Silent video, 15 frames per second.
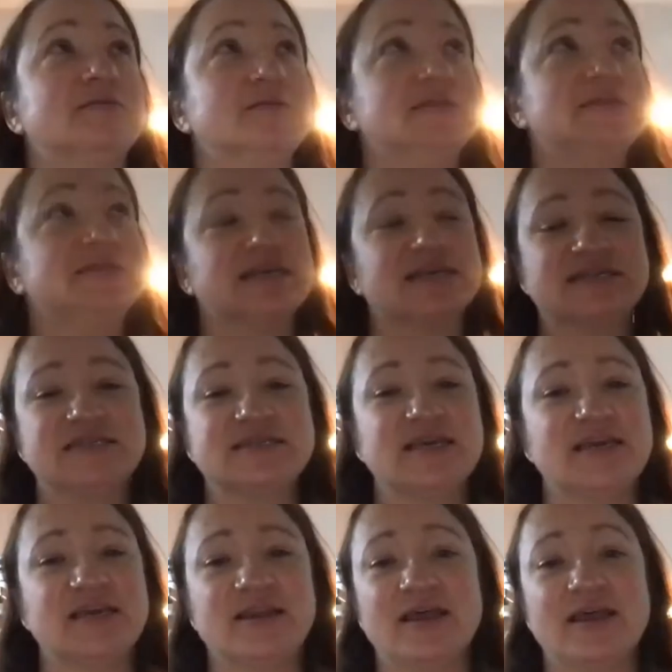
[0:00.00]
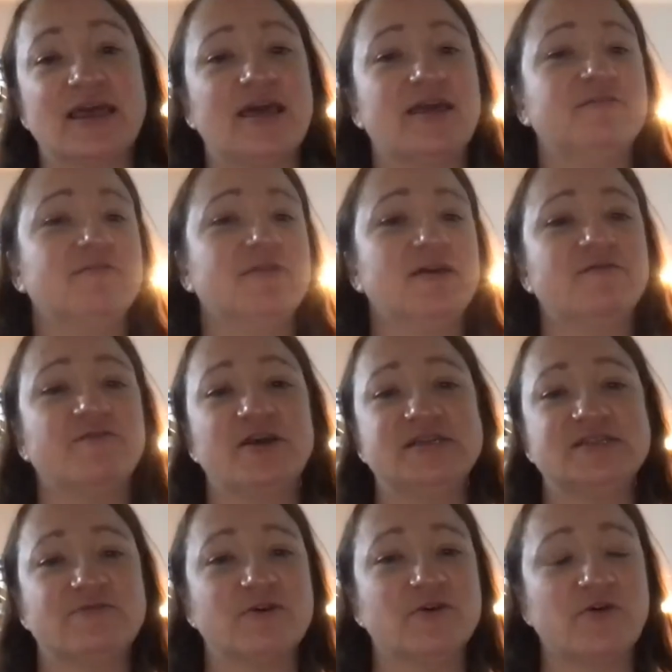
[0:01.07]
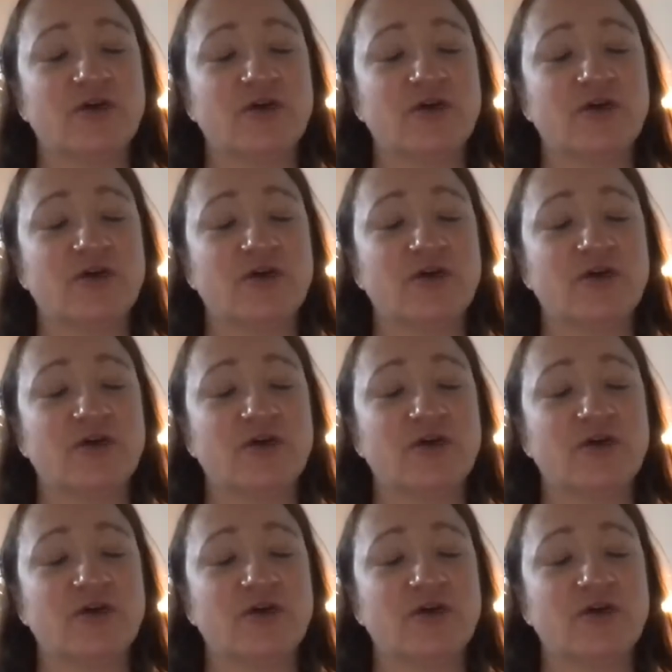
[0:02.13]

16, again, a very difficult